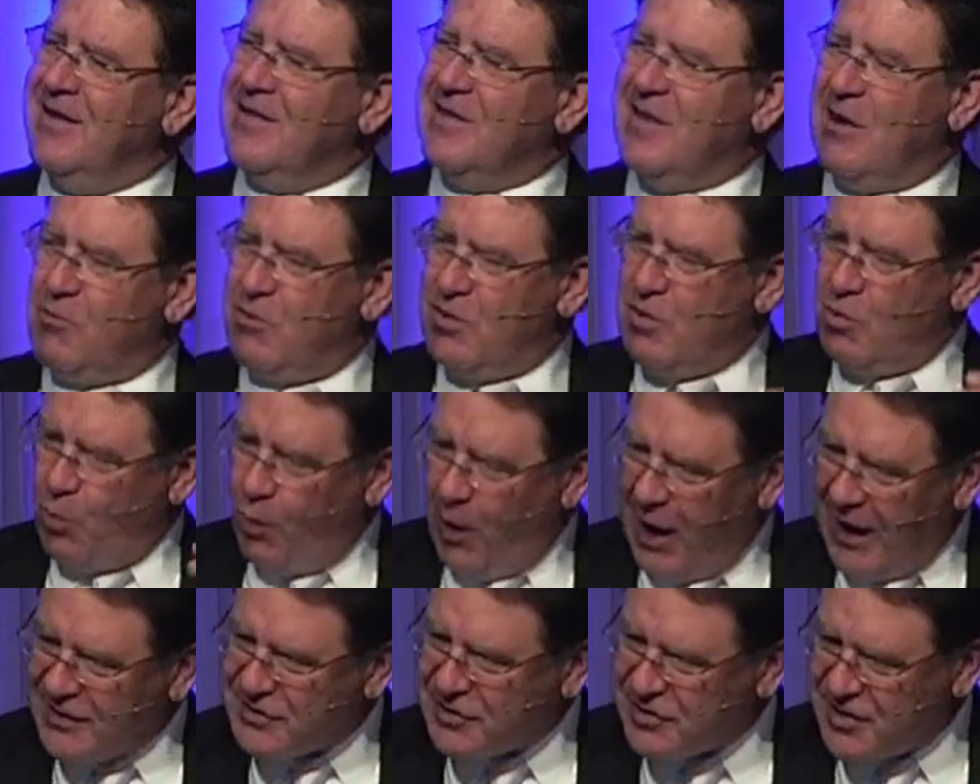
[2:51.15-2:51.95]
They were to
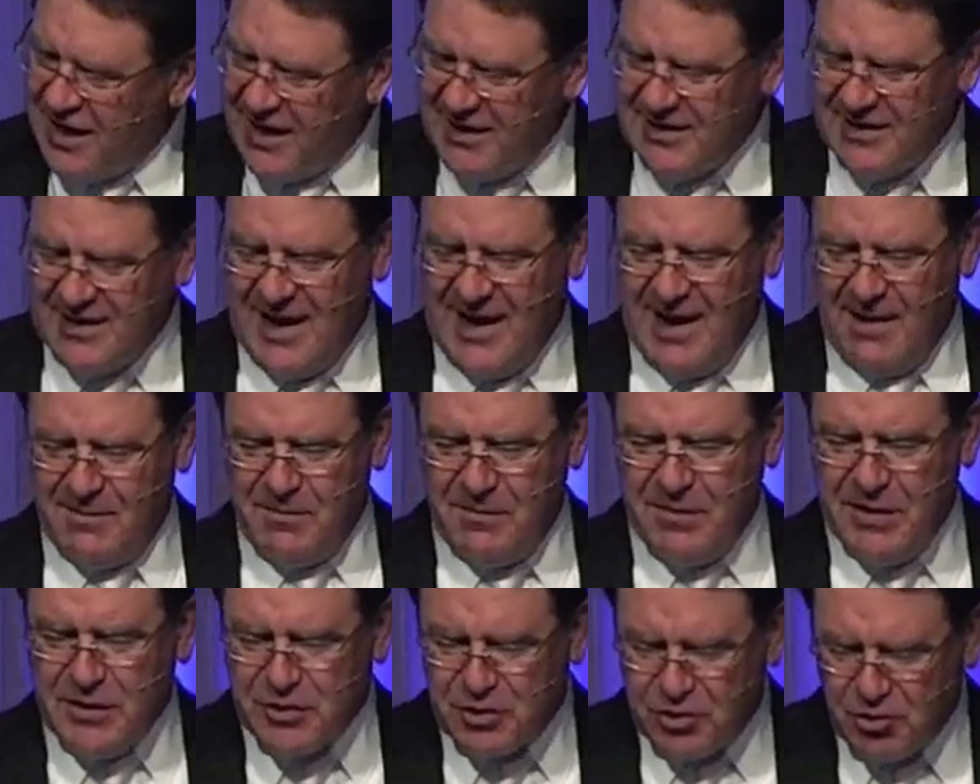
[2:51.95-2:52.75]
watch that lamb
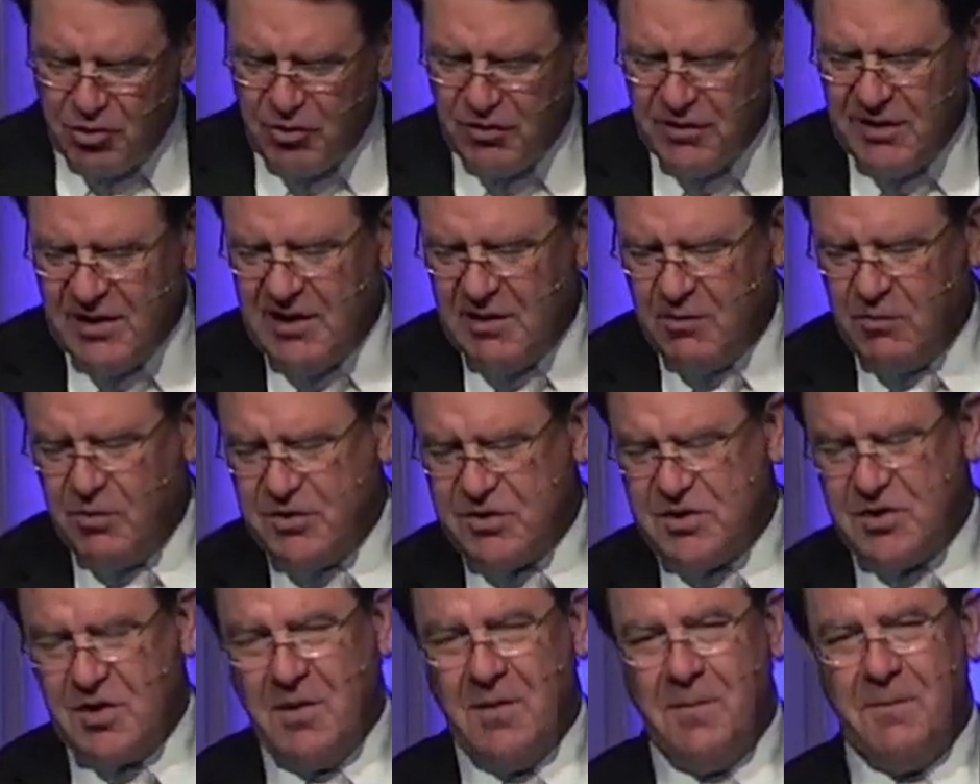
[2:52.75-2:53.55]
to be sure that it
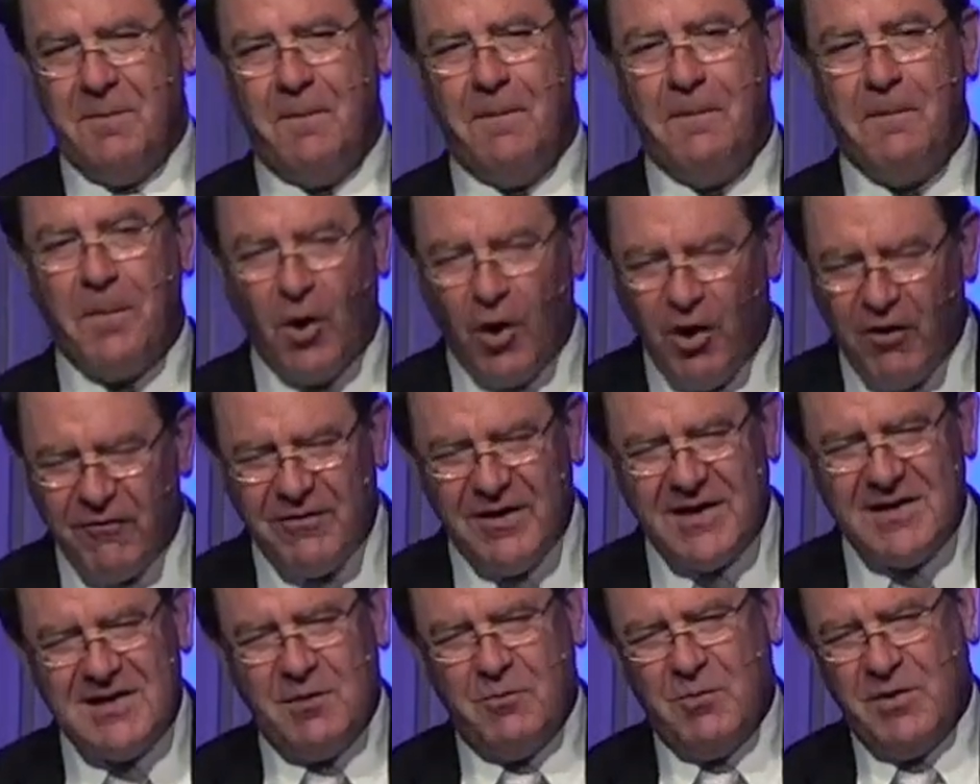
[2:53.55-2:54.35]
was
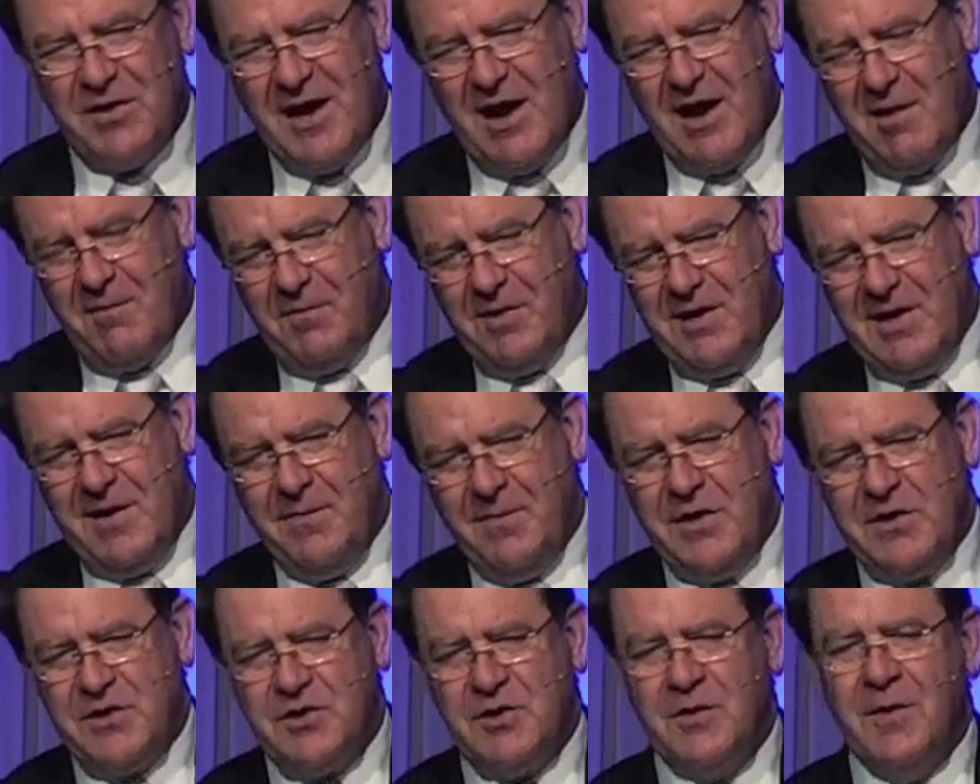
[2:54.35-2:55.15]
perfect and without
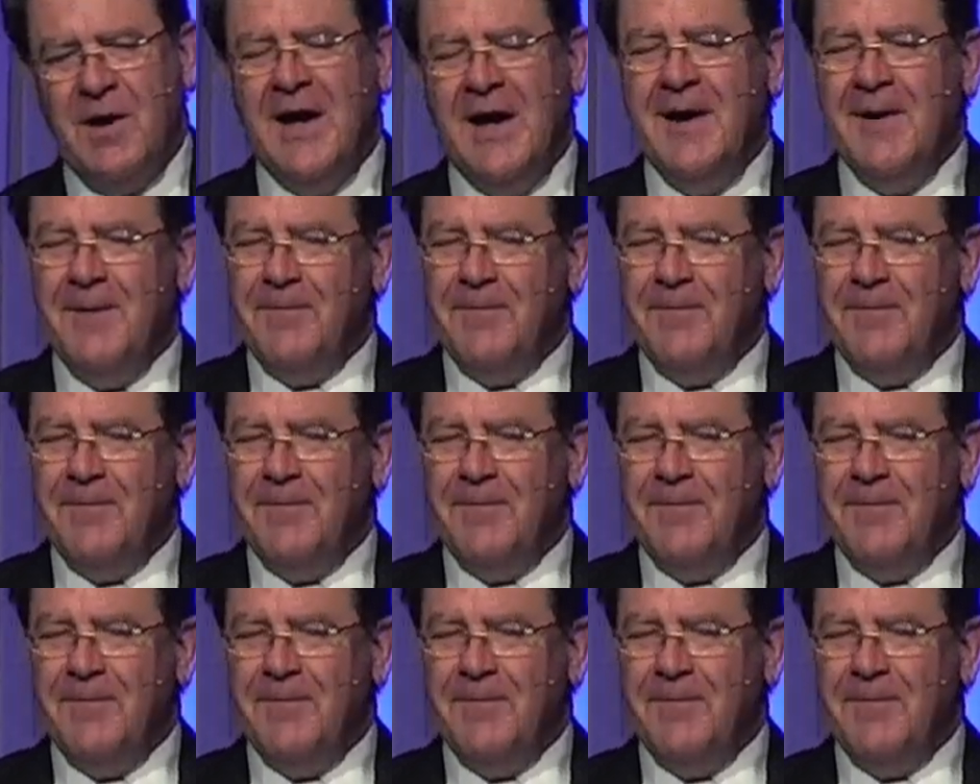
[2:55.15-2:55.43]
blemish.